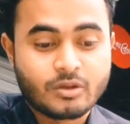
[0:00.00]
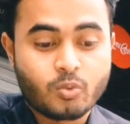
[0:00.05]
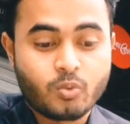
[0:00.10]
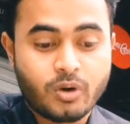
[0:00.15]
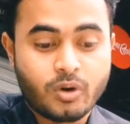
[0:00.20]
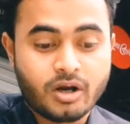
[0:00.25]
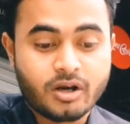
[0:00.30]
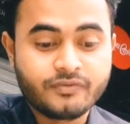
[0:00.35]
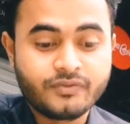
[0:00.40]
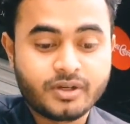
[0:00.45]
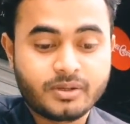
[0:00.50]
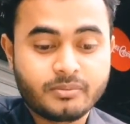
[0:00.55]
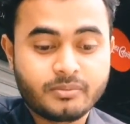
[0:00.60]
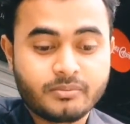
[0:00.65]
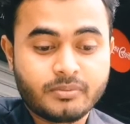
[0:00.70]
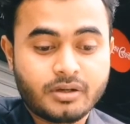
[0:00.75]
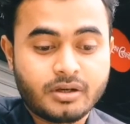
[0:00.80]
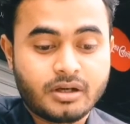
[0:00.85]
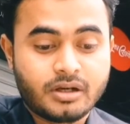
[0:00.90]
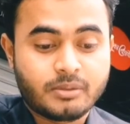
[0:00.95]
One of the
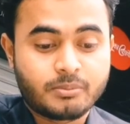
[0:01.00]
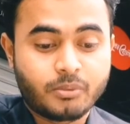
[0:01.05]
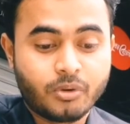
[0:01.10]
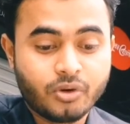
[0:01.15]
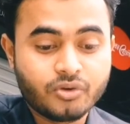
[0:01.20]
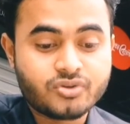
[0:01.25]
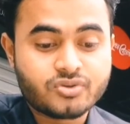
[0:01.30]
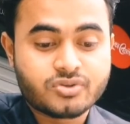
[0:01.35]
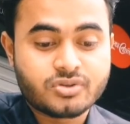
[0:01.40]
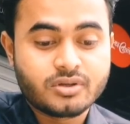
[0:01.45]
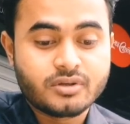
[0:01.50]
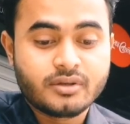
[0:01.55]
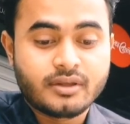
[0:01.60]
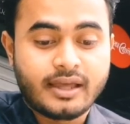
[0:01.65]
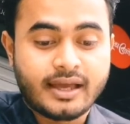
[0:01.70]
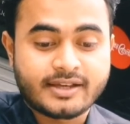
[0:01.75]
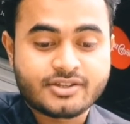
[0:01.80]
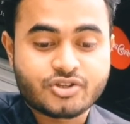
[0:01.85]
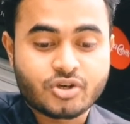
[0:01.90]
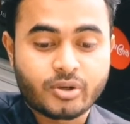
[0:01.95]
most
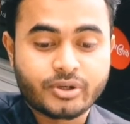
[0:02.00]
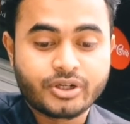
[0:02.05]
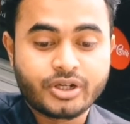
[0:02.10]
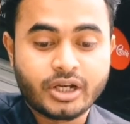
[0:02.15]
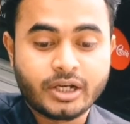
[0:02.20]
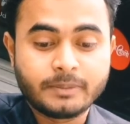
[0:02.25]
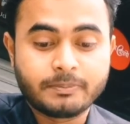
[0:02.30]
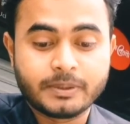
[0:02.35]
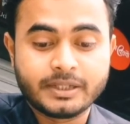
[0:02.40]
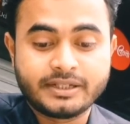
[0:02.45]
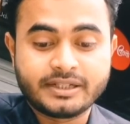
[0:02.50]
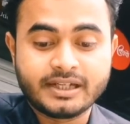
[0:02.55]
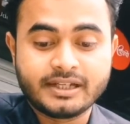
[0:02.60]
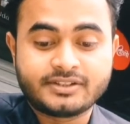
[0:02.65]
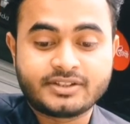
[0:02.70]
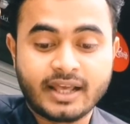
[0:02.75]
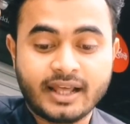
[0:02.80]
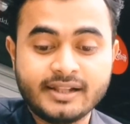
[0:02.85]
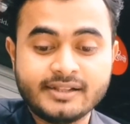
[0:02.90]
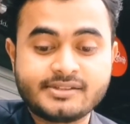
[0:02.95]
extraordinary political
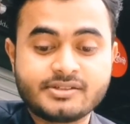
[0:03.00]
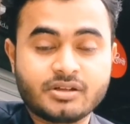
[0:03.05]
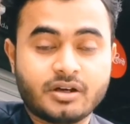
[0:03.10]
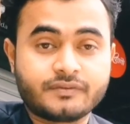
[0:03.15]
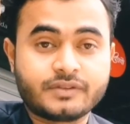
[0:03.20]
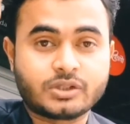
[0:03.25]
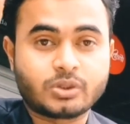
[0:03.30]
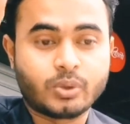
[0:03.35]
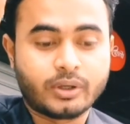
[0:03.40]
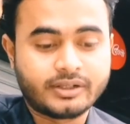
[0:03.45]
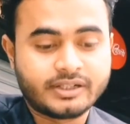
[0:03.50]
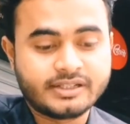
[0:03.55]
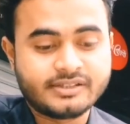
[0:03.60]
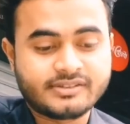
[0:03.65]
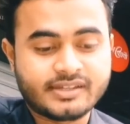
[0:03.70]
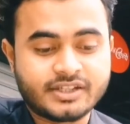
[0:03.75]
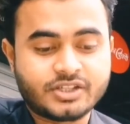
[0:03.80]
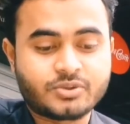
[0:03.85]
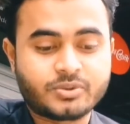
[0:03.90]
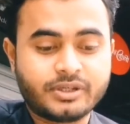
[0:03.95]
tales of the 20th
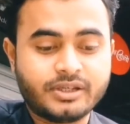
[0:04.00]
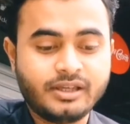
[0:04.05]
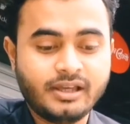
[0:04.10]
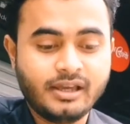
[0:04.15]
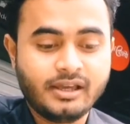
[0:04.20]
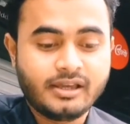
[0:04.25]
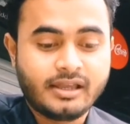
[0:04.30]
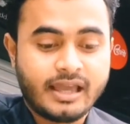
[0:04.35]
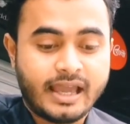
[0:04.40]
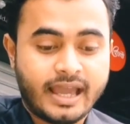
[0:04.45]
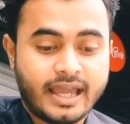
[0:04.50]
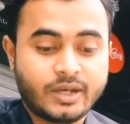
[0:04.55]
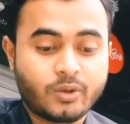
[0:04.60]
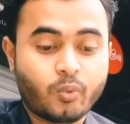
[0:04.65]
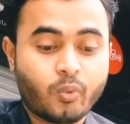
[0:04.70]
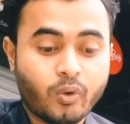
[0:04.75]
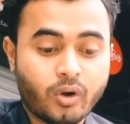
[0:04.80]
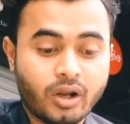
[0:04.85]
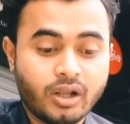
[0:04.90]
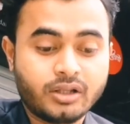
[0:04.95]
century,
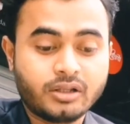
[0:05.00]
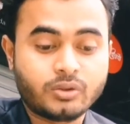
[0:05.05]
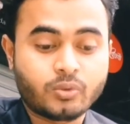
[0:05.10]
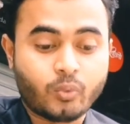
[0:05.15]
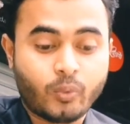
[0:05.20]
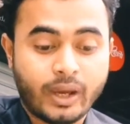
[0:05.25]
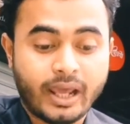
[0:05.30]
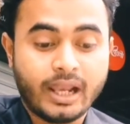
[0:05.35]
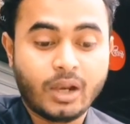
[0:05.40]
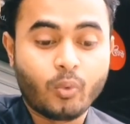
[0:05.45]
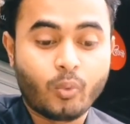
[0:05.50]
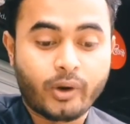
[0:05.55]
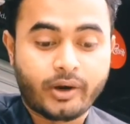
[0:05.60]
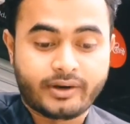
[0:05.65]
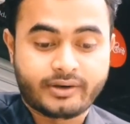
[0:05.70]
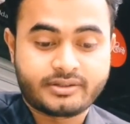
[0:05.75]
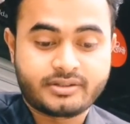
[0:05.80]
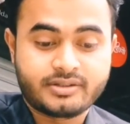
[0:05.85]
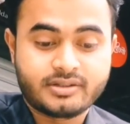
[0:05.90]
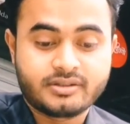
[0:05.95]
and well
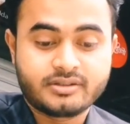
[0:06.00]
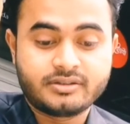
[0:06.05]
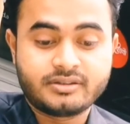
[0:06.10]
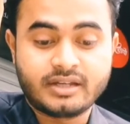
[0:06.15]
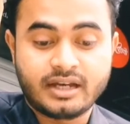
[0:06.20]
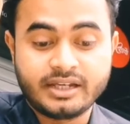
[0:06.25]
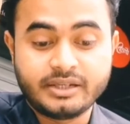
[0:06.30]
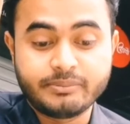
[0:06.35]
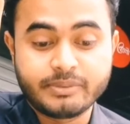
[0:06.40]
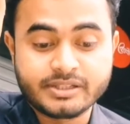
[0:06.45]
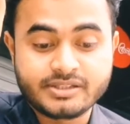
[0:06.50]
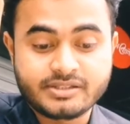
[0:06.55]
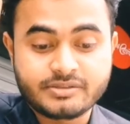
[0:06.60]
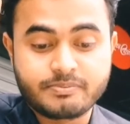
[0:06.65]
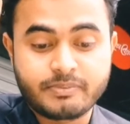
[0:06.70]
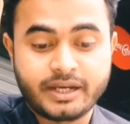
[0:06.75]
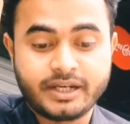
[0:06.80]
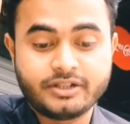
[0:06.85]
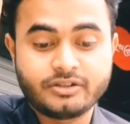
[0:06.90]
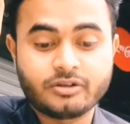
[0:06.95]
worth the
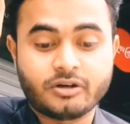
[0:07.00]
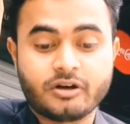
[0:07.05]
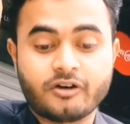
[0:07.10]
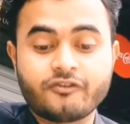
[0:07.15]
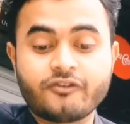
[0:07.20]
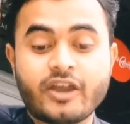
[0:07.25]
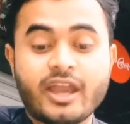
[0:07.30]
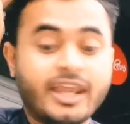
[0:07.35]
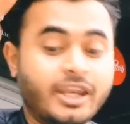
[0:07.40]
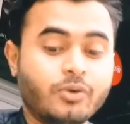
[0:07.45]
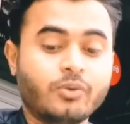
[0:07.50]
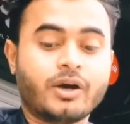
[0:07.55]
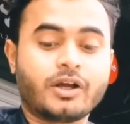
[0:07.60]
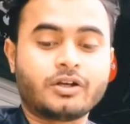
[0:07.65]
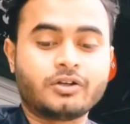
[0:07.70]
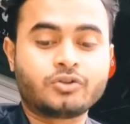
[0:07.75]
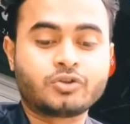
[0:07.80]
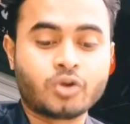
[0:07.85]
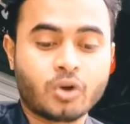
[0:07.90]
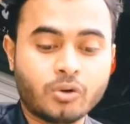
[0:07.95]
investment of
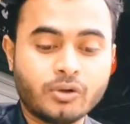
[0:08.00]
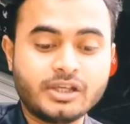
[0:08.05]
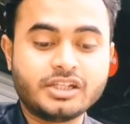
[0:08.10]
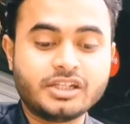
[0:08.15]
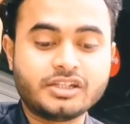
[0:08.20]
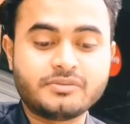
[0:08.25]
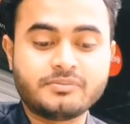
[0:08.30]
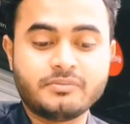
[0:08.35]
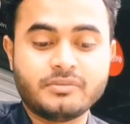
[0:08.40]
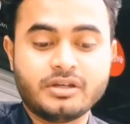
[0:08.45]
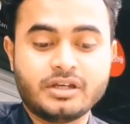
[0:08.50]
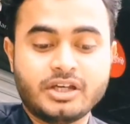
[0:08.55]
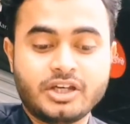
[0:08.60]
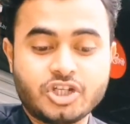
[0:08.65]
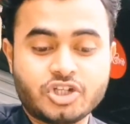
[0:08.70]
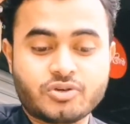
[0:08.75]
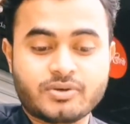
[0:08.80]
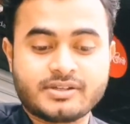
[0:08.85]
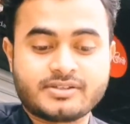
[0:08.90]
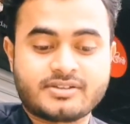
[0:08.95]
anyone truly
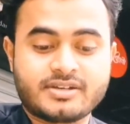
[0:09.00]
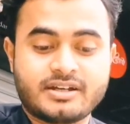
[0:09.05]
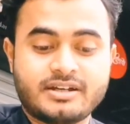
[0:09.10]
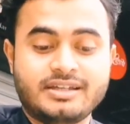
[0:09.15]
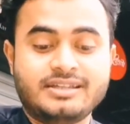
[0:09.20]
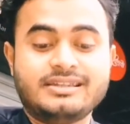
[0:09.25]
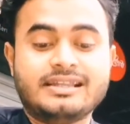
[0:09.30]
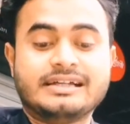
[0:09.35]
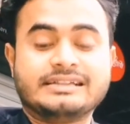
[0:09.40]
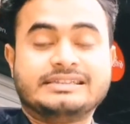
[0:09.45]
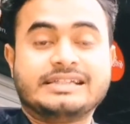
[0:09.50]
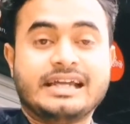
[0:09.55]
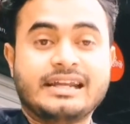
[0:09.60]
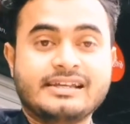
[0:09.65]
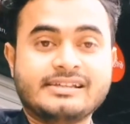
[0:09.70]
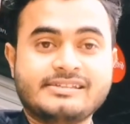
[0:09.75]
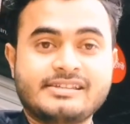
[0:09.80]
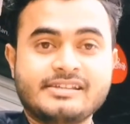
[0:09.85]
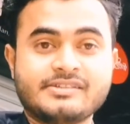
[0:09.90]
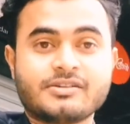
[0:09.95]
interested in the
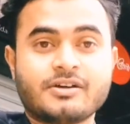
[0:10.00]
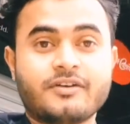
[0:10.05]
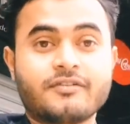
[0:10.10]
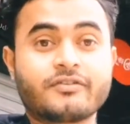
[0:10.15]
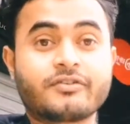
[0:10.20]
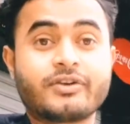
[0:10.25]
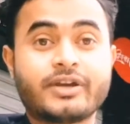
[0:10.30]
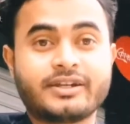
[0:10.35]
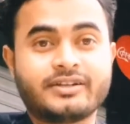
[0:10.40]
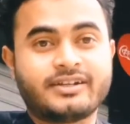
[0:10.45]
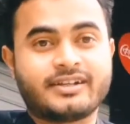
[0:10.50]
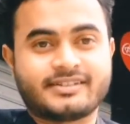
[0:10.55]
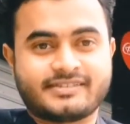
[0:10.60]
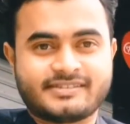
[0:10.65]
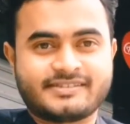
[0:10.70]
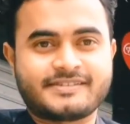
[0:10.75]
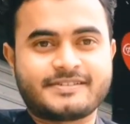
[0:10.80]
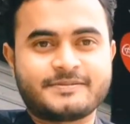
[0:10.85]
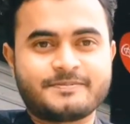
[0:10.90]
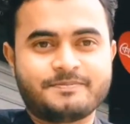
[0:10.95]
genesis of
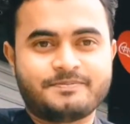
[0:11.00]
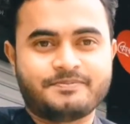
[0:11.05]
greatness.